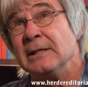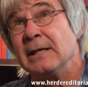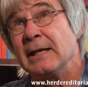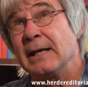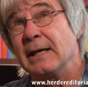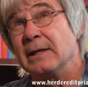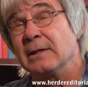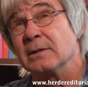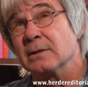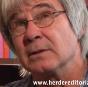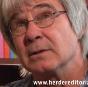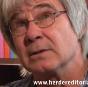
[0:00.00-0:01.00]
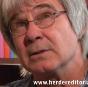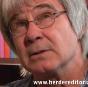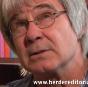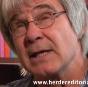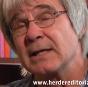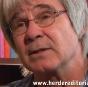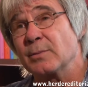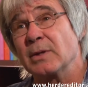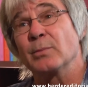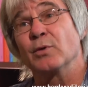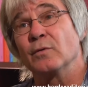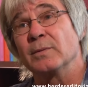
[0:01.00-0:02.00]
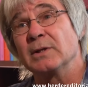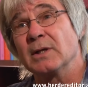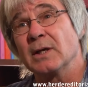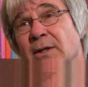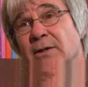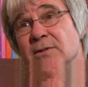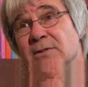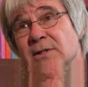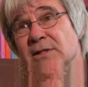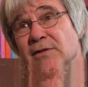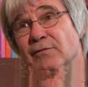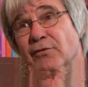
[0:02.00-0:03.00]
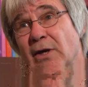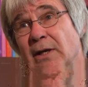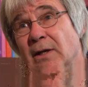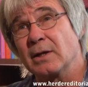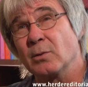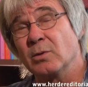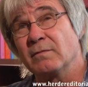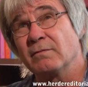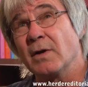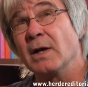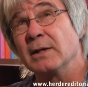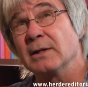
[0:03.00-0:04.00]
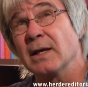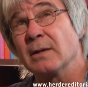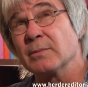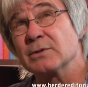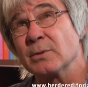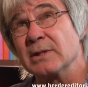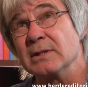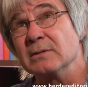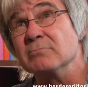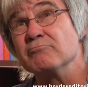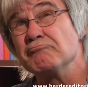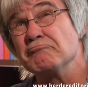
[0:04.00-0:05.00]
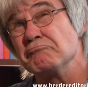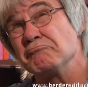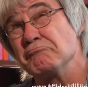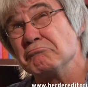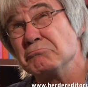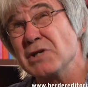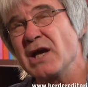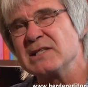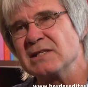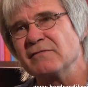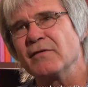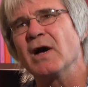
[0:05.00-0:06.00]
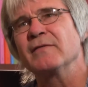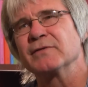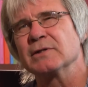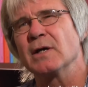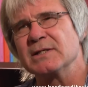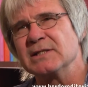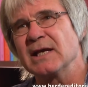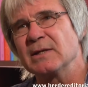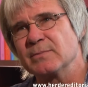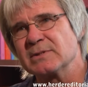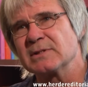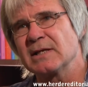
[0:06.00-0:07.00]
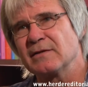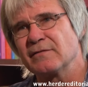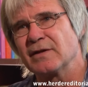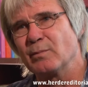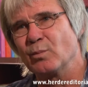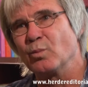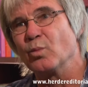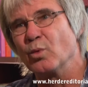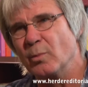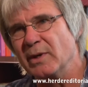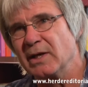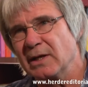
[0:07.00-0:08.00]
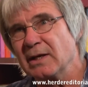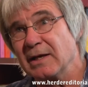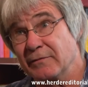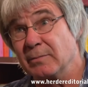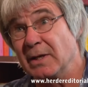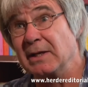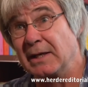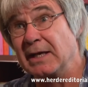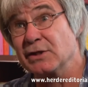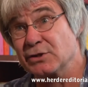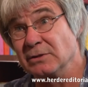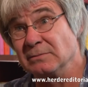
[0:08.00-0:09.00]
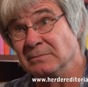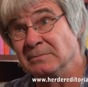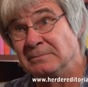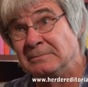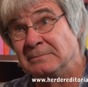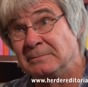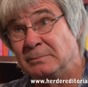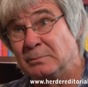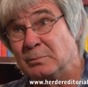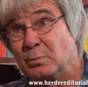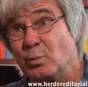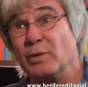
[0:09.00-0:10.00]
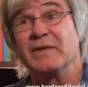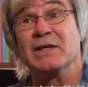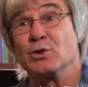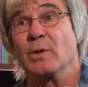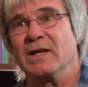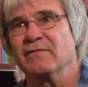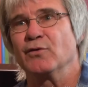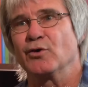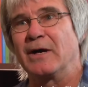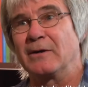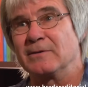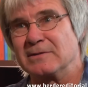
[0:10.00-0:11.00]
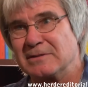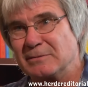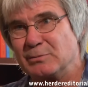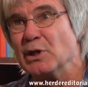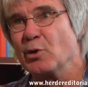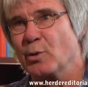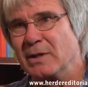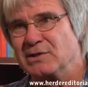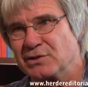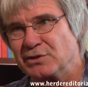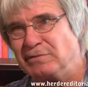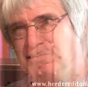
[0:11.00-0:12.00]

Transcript: and take the people who have been diagnosed schizophrenic, you will find that between 95 to 98% of them will be given medication within 24 hours, no question.